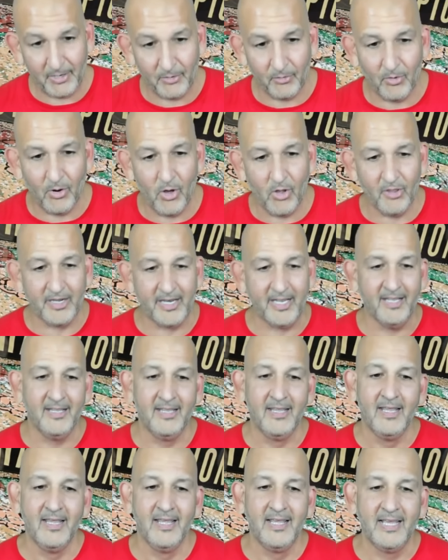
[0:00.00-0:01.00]
a role in it
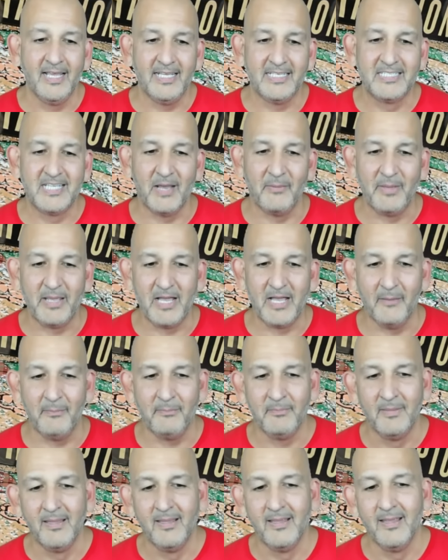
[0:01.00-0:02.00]
is coming up
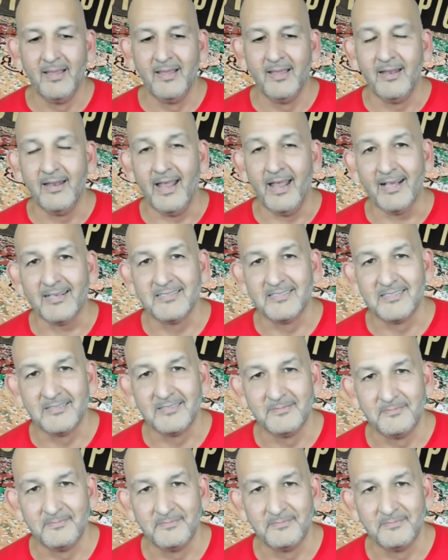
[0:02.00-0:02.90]
next.